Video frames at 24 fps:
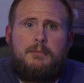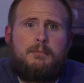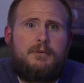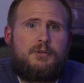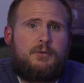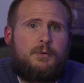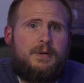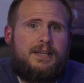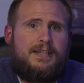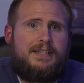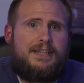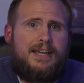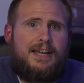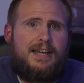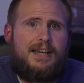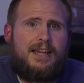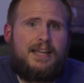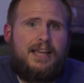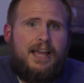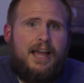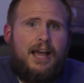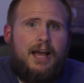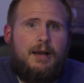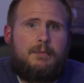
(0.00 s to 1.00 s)
Between data
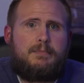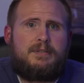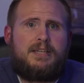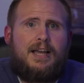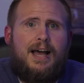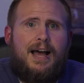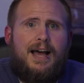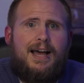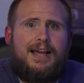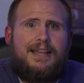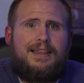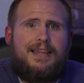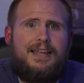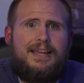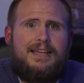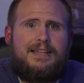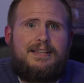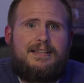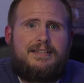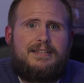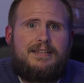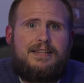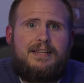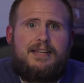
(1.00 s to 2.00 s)
caps, high
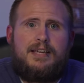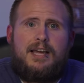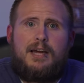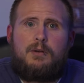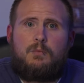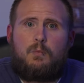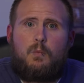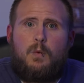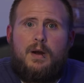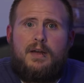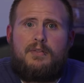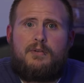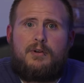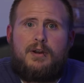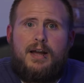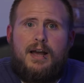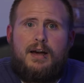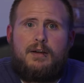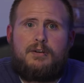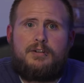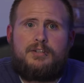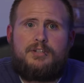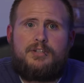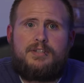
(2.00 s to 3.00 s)
latency, and weather
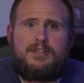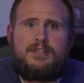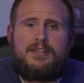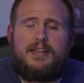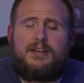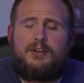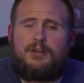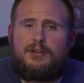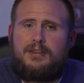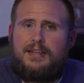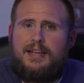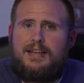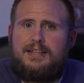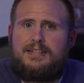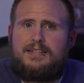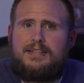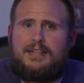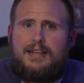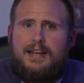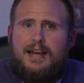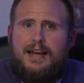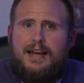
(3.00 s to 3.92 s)
outages, they are less than